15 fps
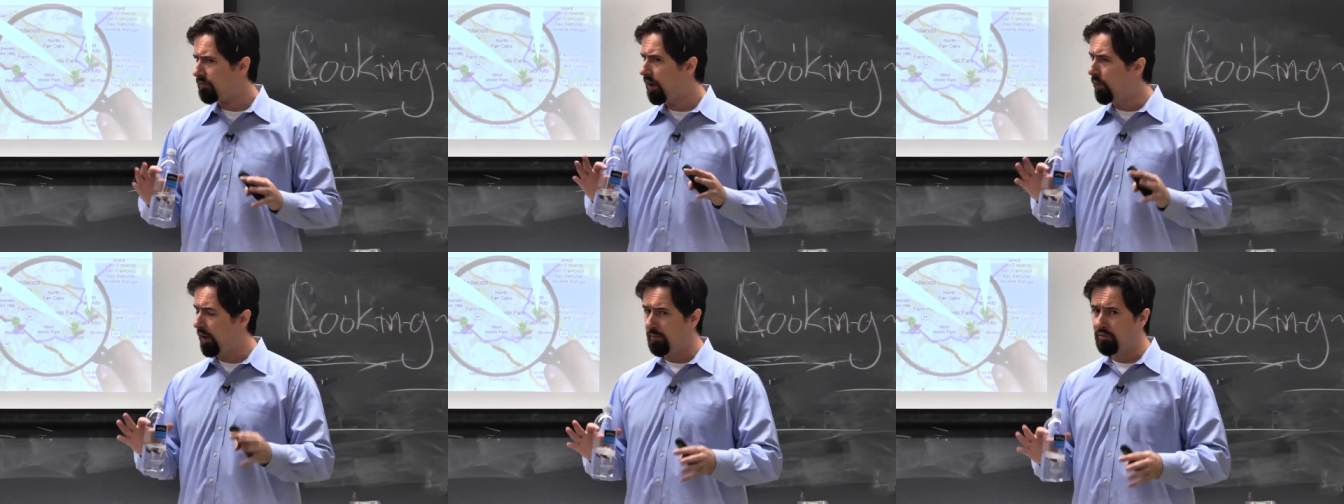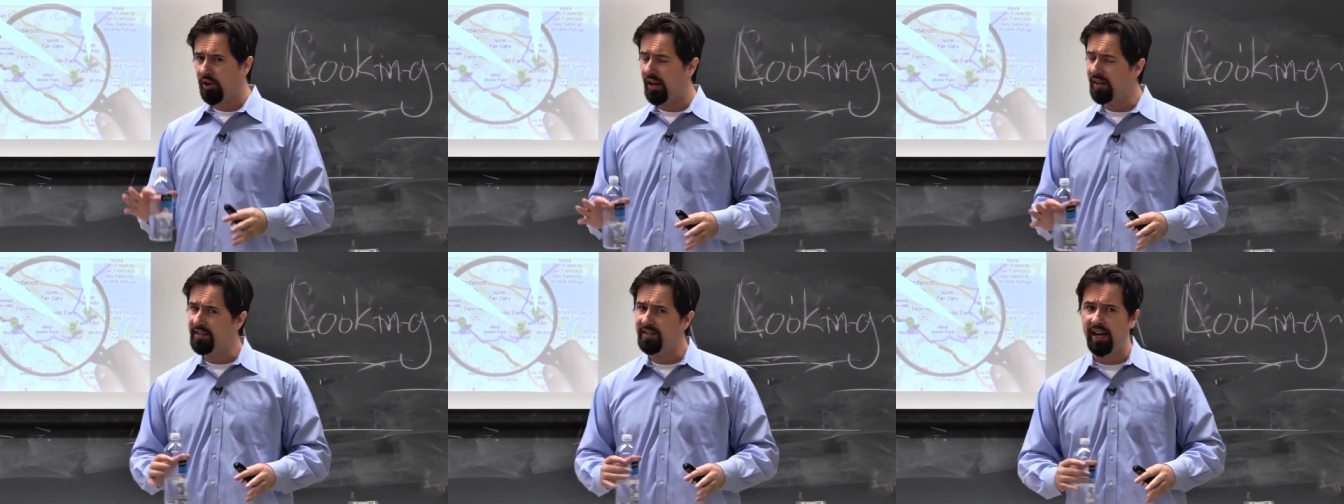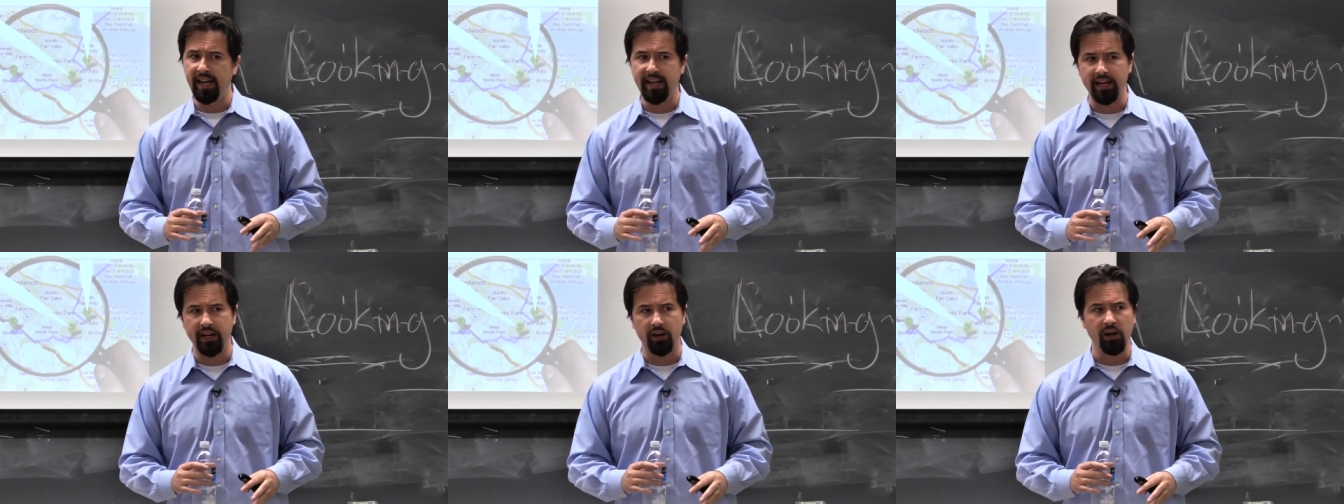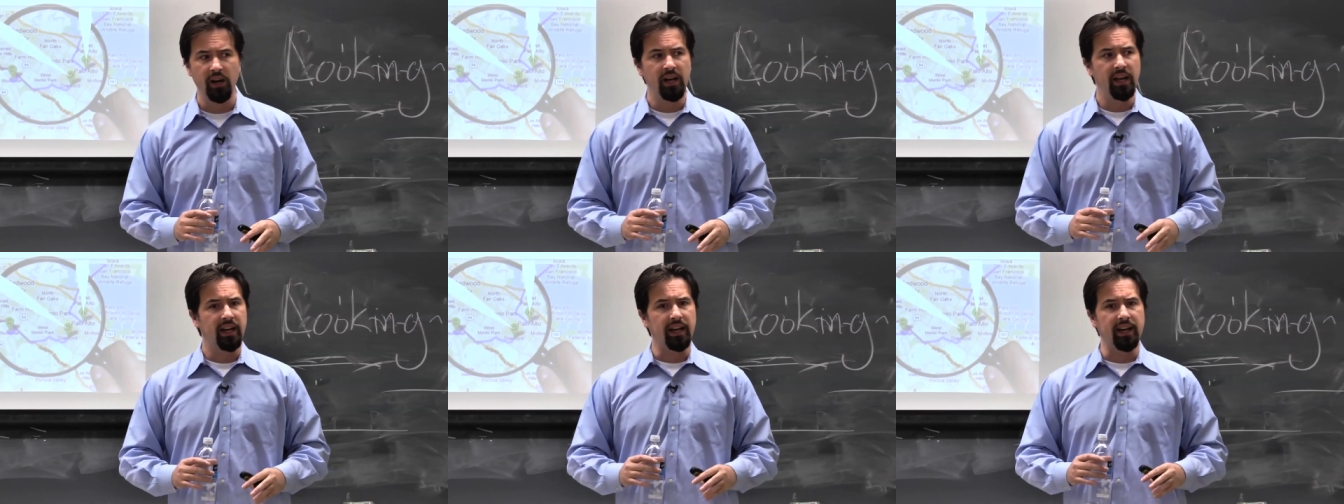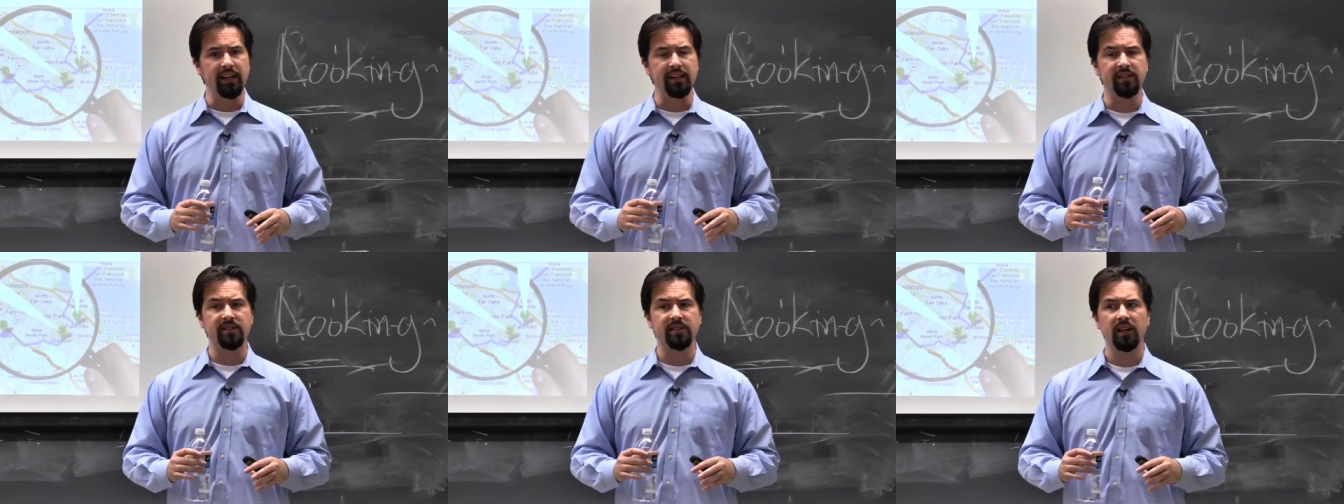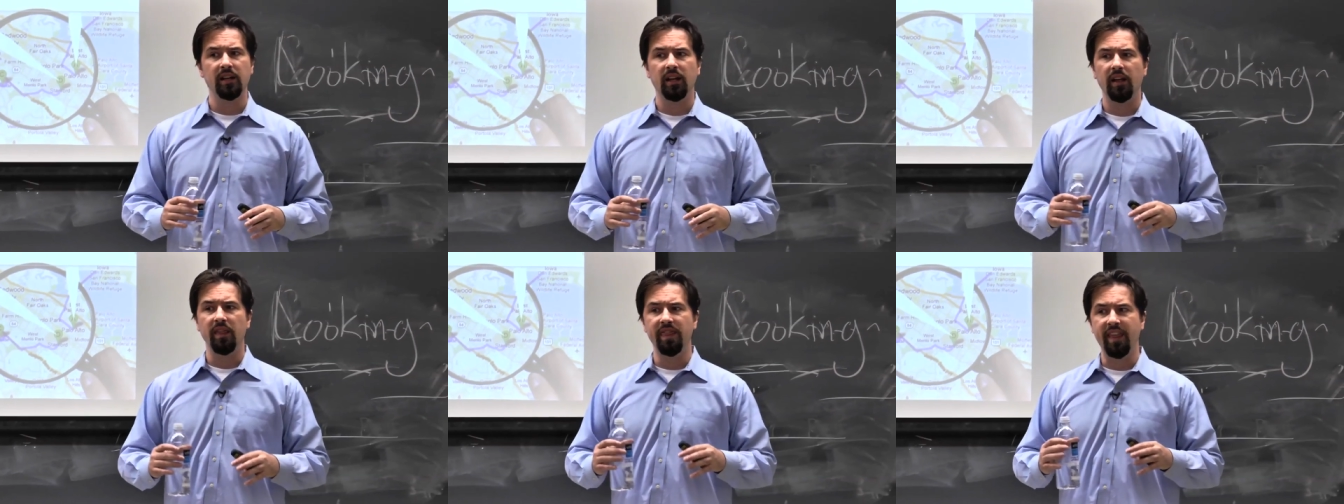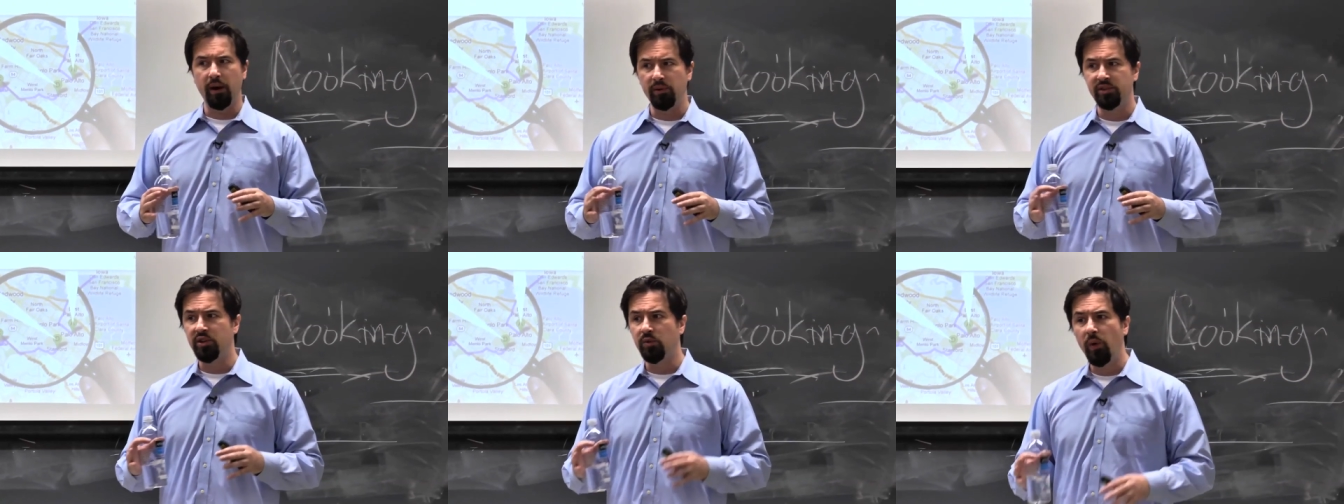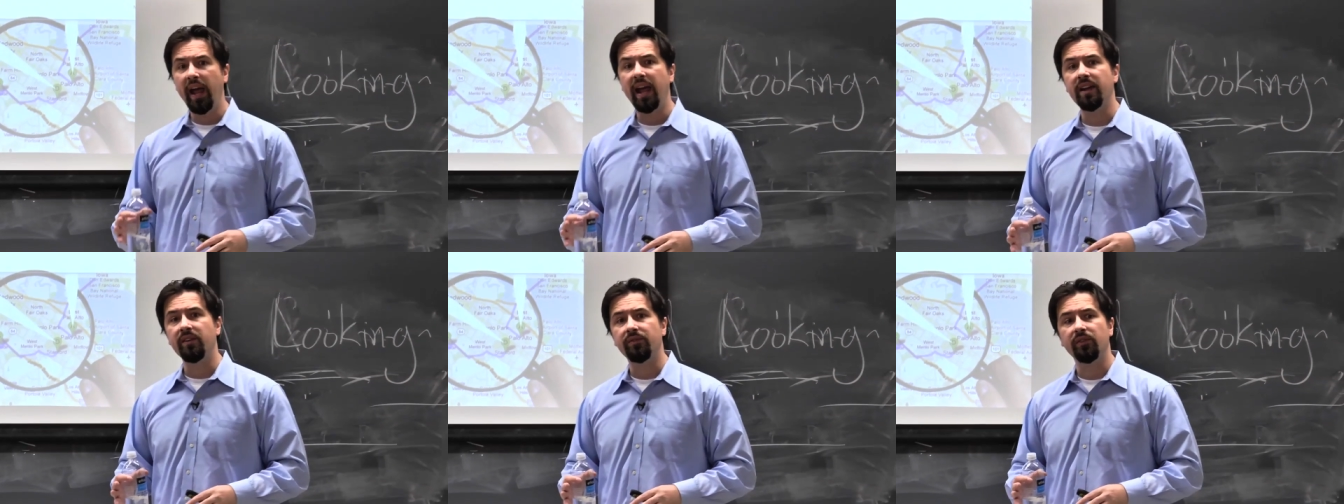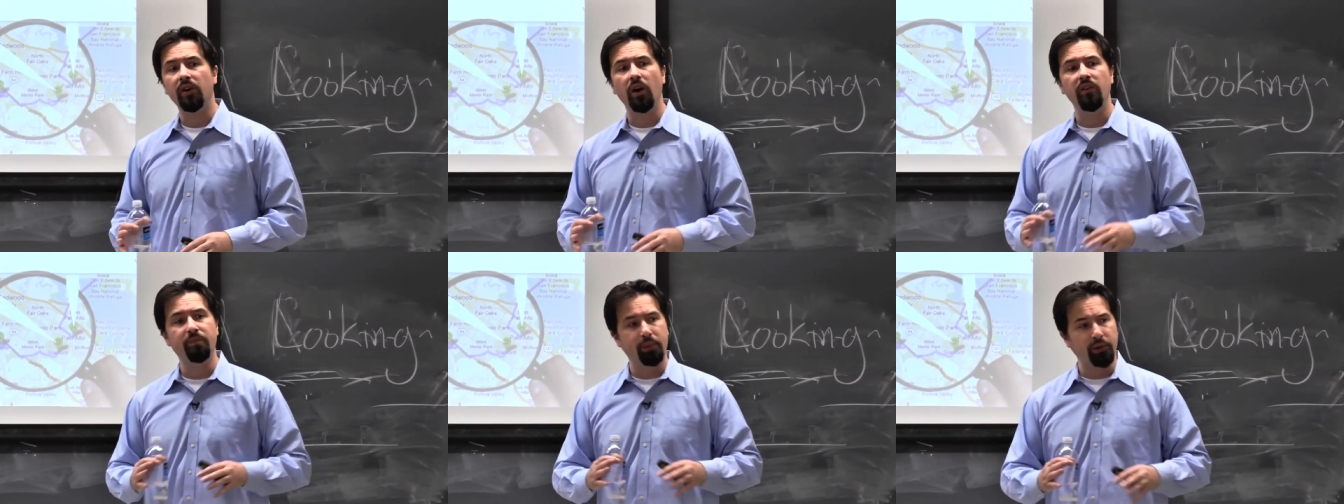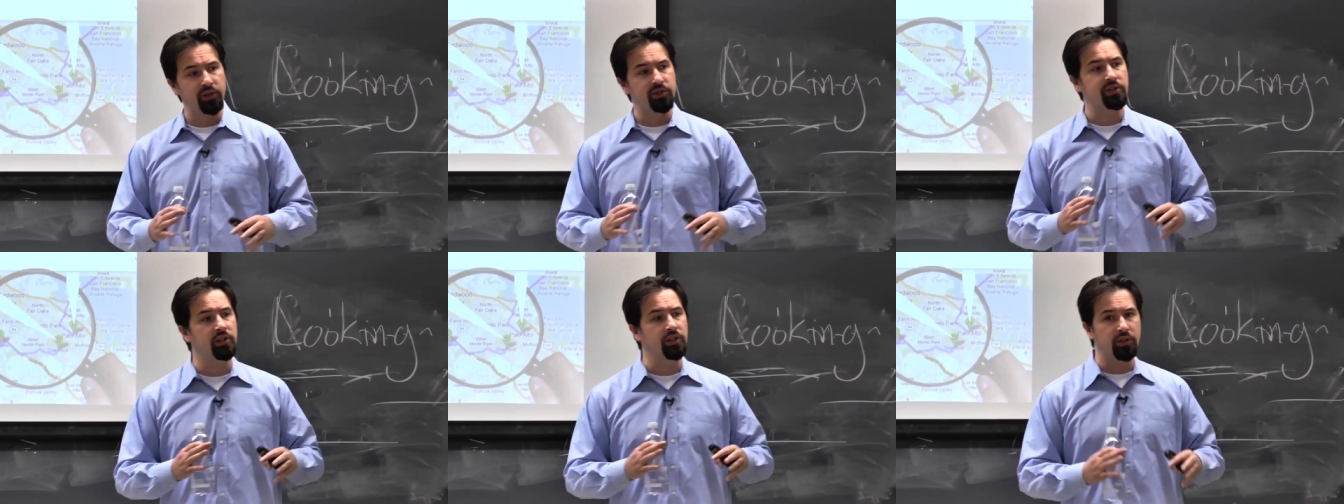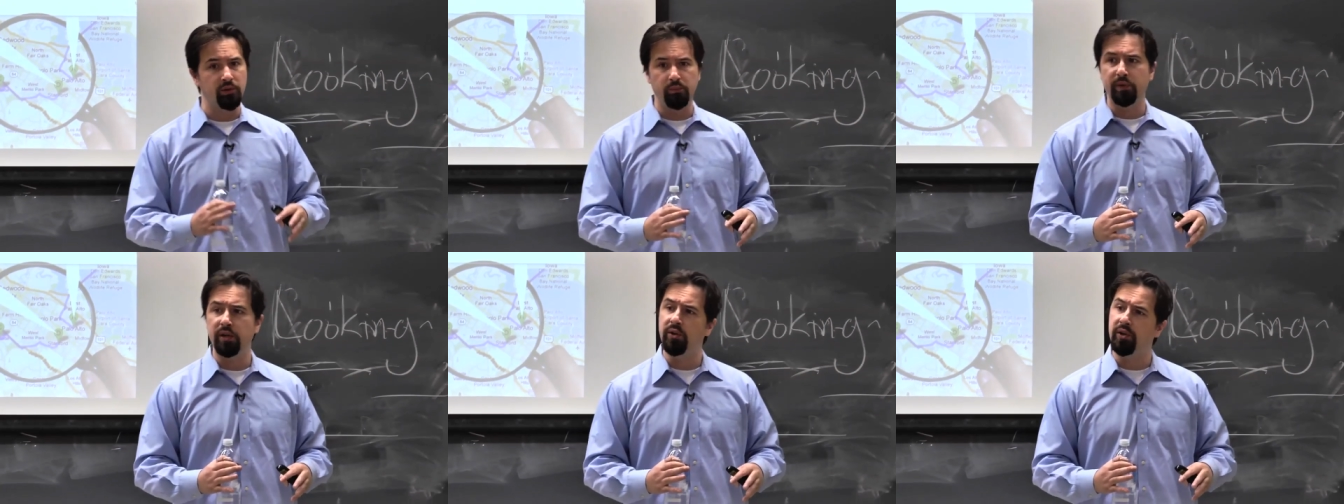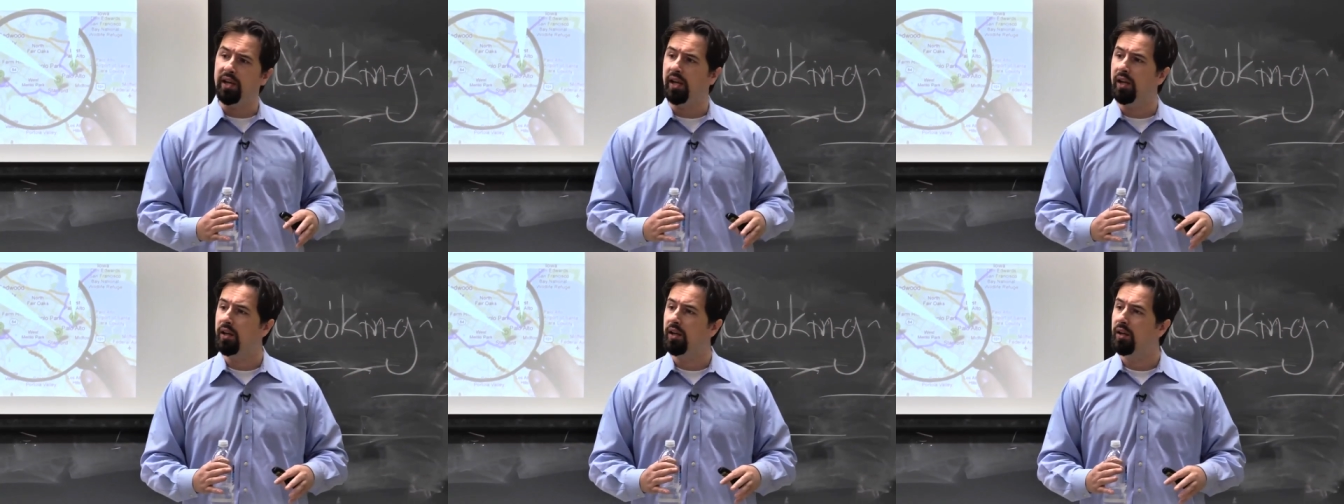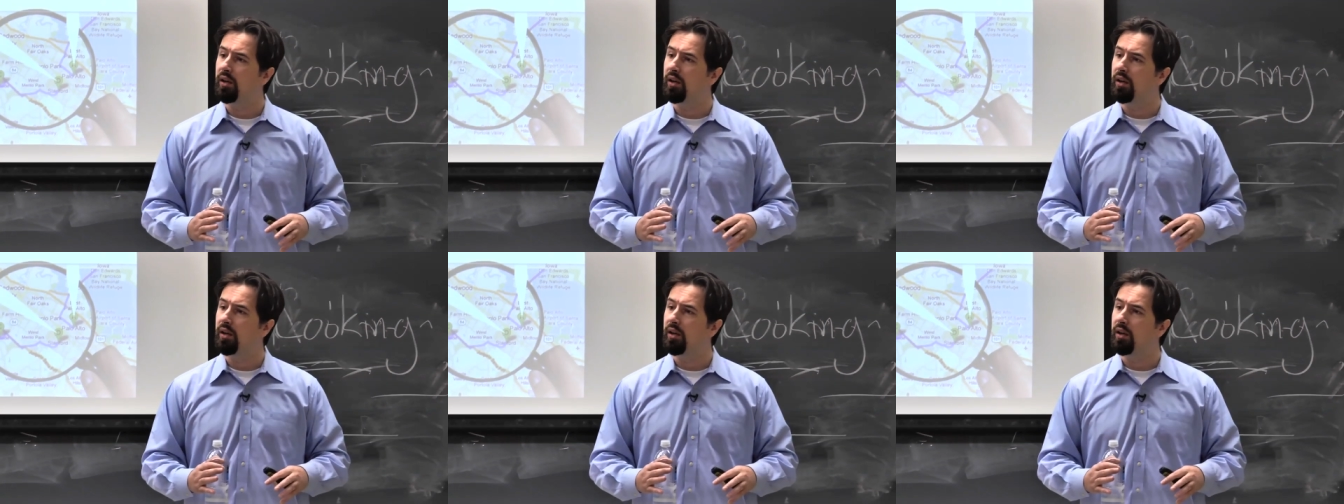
What I'm trying to say here is there was a wave of personal computing.